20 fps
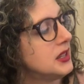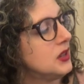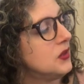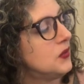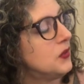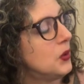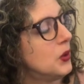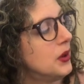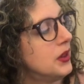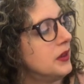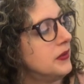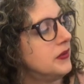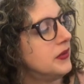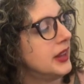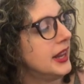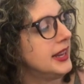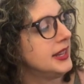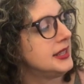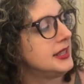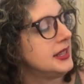for the
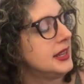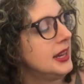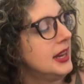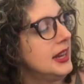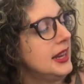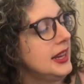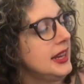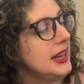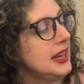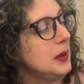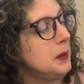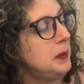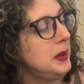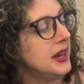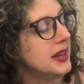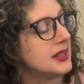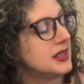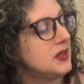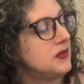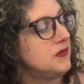flight. He
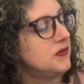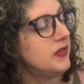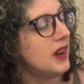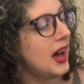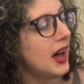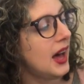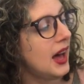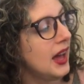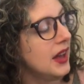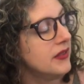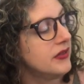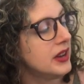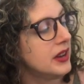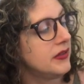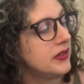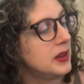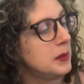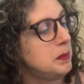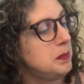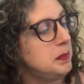picks 5 of
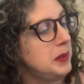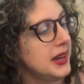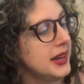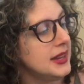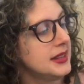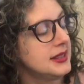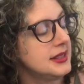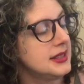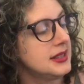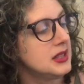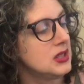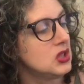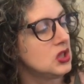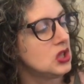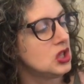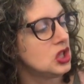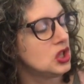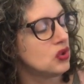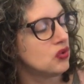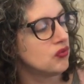the biggest,
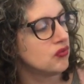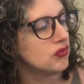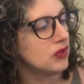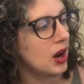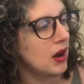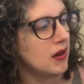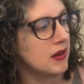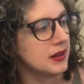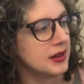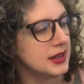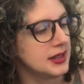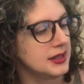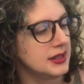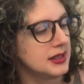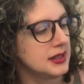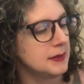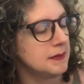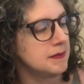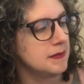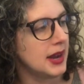
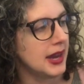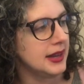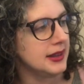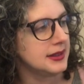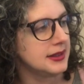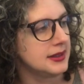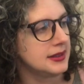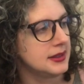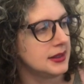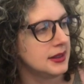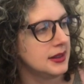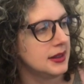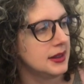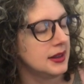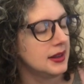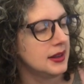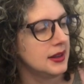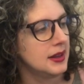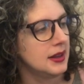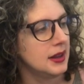strongest mice.
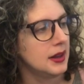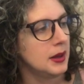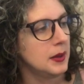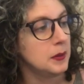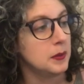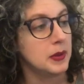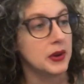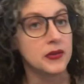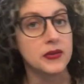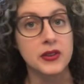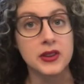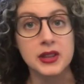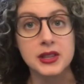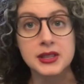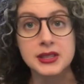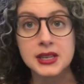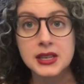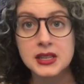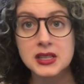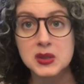But for the
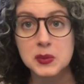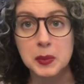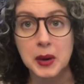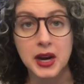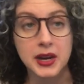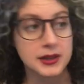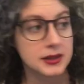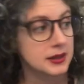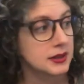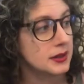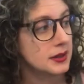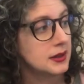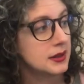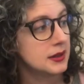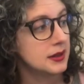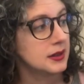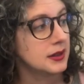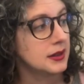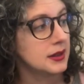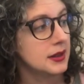6th spot,
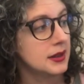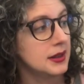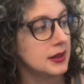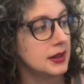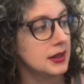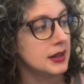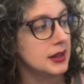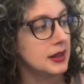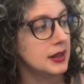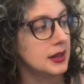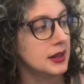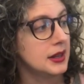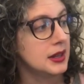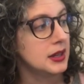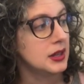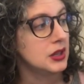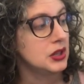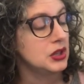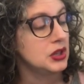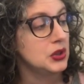
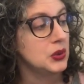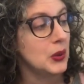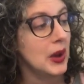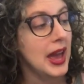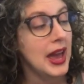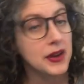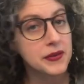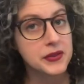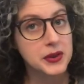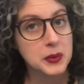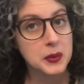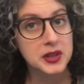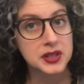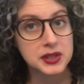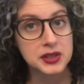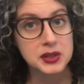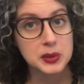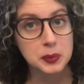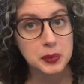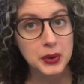to everyone's
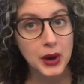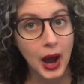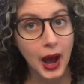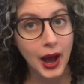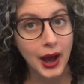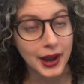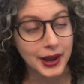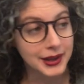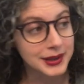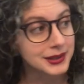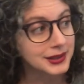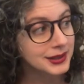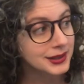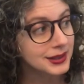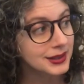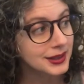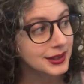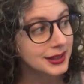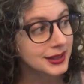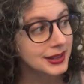surprise,
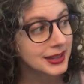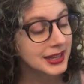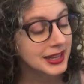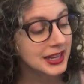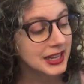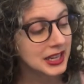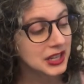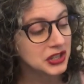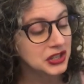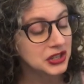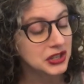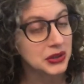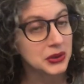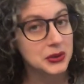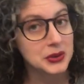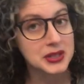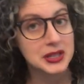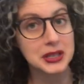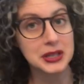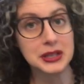he
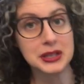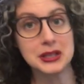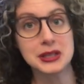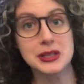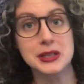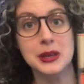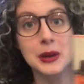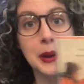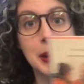chooses